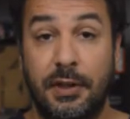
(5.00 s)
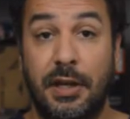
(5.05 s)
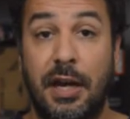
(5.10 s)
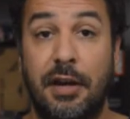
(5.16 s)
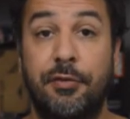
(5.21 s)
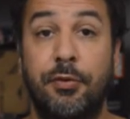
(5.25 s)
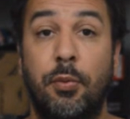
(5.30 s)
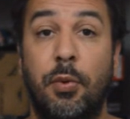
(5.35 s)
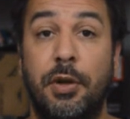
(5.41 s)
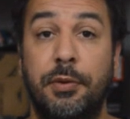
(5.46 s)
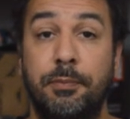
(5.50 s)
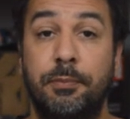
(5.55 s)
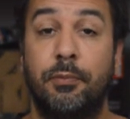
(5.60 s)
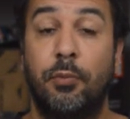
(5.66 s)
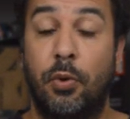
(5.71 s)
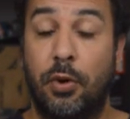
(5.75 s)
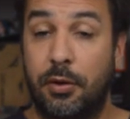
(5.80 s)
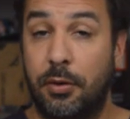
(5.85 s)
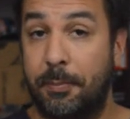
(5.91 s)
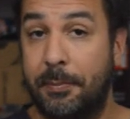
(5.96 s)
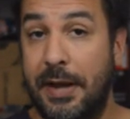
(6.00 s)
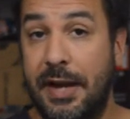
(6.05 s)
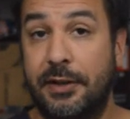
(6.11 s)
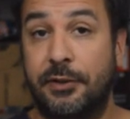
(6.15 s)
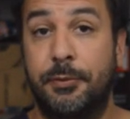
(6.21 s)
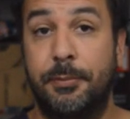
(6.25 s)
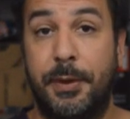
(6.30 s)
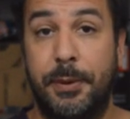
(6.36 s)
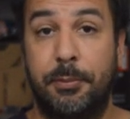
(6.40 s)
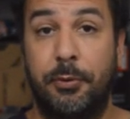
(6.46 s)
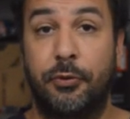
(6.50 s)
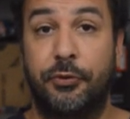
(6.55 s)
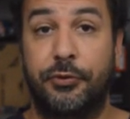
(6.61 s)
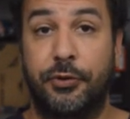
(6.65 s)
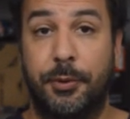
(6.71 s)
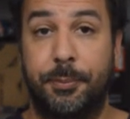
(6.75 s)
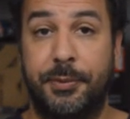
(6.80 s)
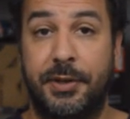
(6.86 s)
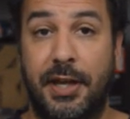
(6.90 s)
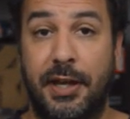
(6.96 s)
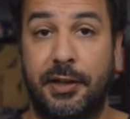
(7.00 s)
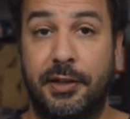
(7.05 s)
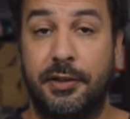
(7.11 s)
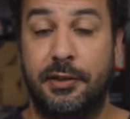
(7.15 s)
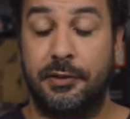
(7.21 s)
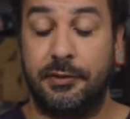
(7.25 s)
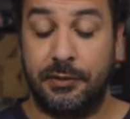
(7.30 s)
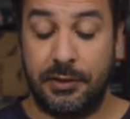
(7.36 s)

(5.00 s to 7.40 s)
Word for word: everyone, welcome back to Maple Syrup Tech.